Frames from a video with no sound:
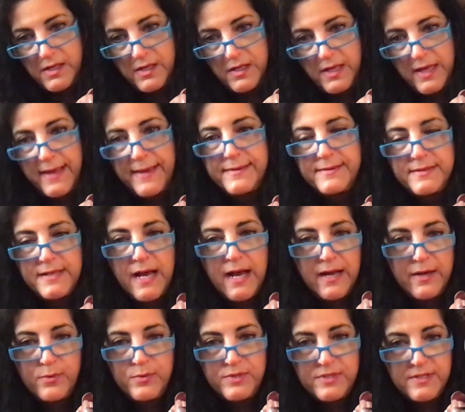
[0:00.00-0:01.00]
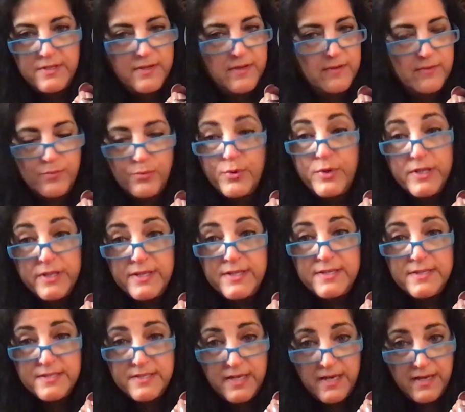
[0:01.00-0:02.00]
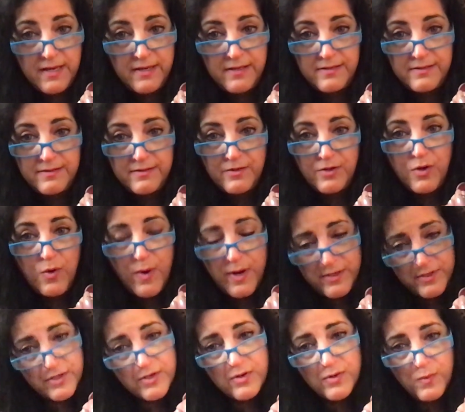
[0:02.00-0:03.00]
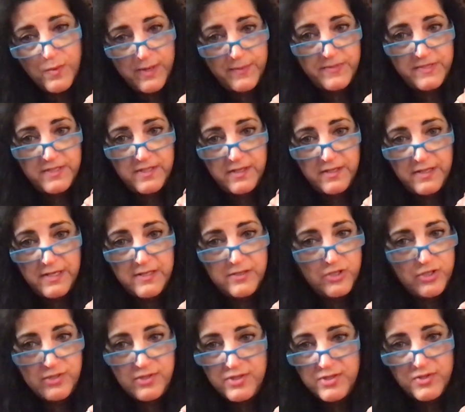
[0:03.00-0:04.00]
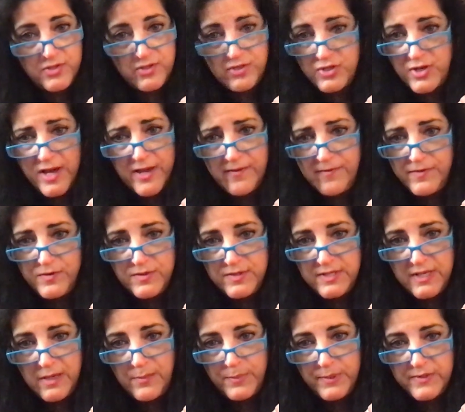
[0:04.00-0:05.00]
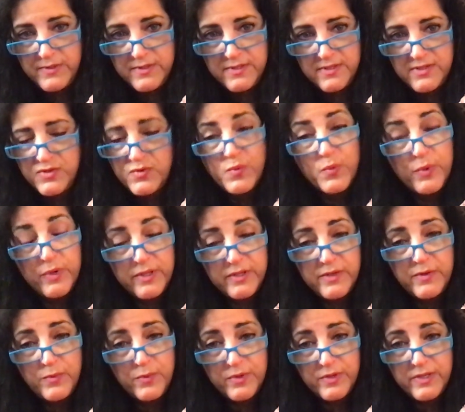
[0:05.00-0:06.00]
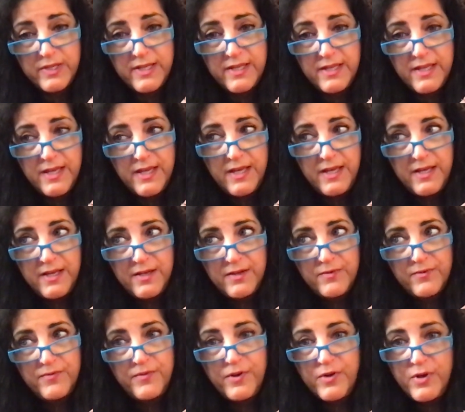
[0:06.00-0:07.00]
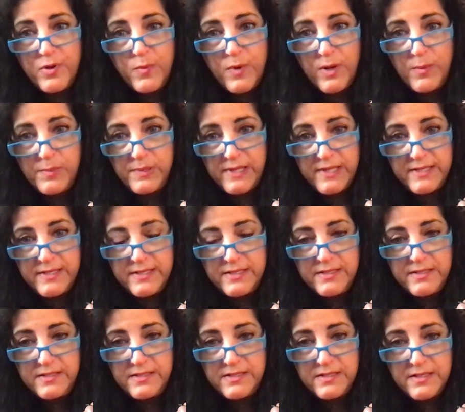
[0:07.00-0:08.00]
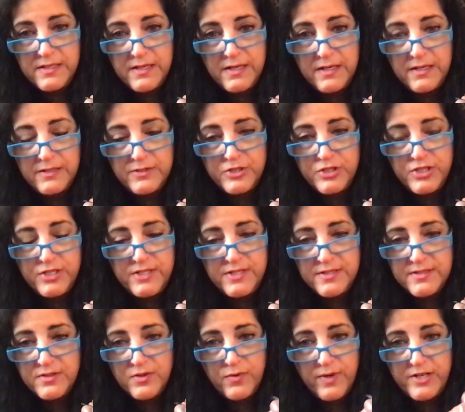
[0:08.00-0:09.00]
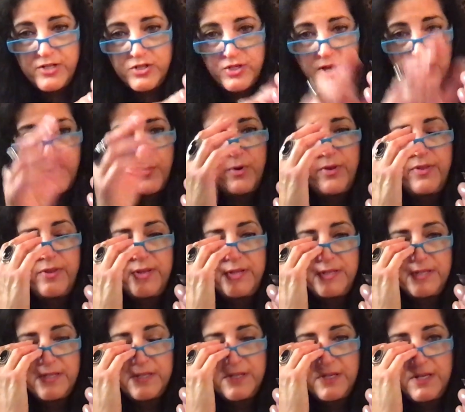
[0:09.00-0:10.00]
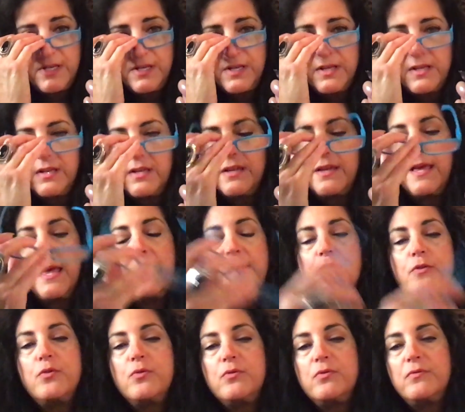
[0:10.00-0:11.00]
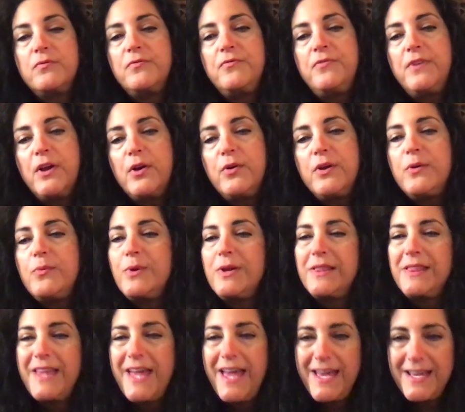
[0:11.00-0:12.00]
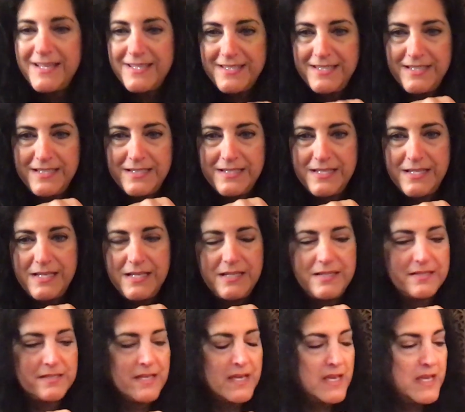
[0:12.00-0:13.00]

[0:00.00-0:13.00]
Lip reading: And I would really say, go onto her website and just try a few samples. It's really, really very well blended. She does a great job with it. And they're very relaxing teas.